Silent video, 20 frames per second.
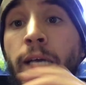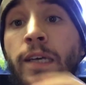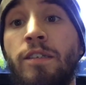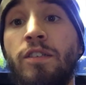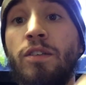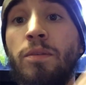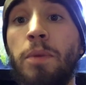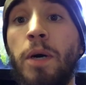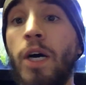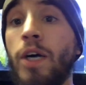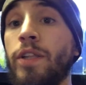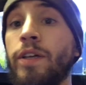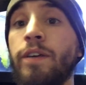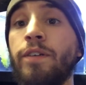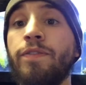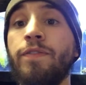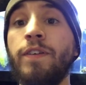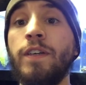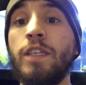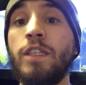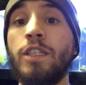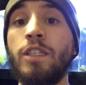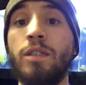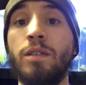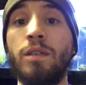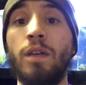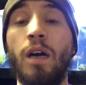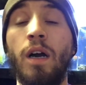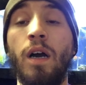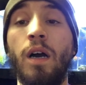some other
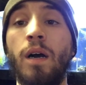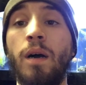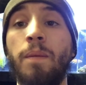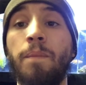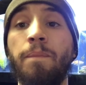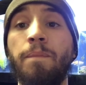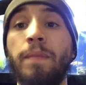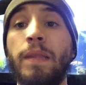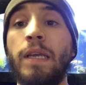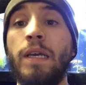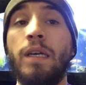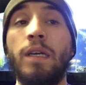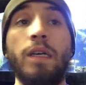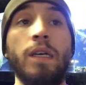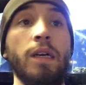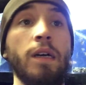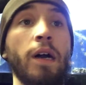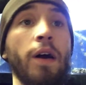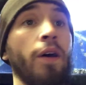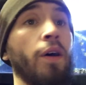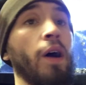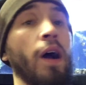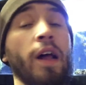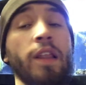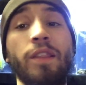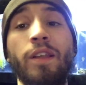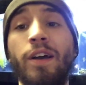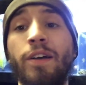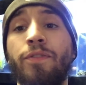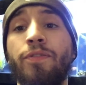fish.
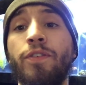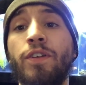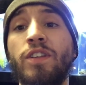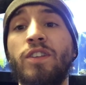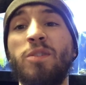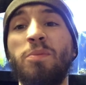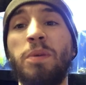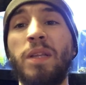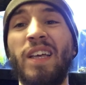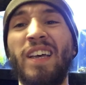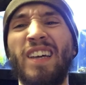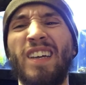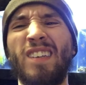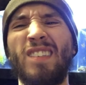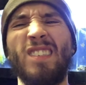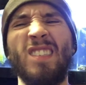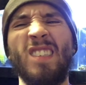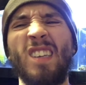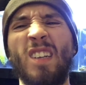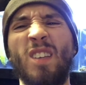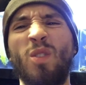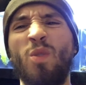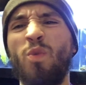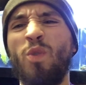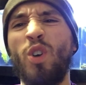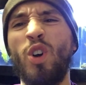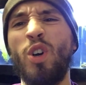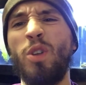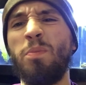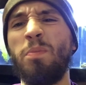I'd like for it to be like a 6
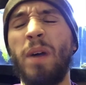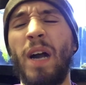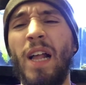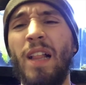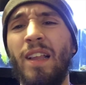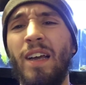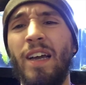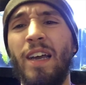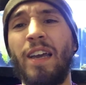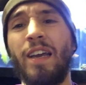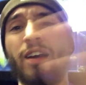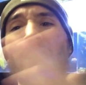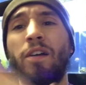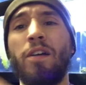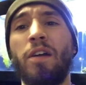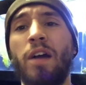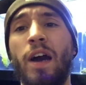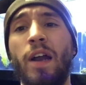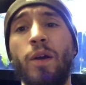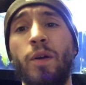foot by like, I